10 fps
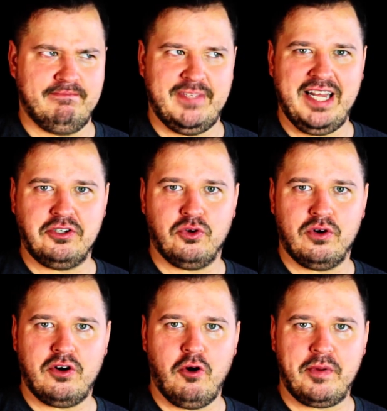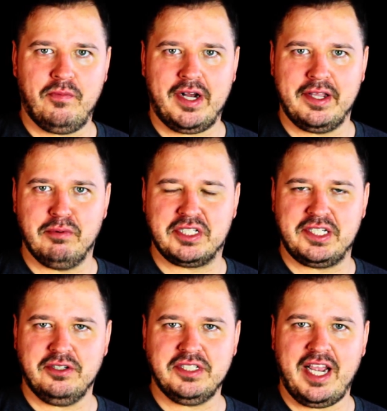that door open while he was
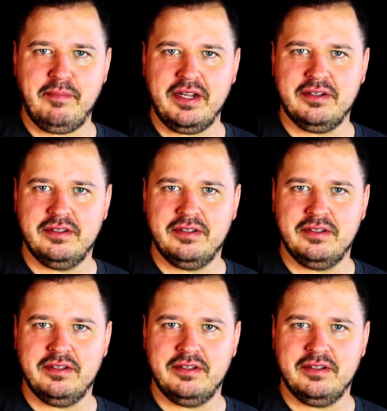still typing,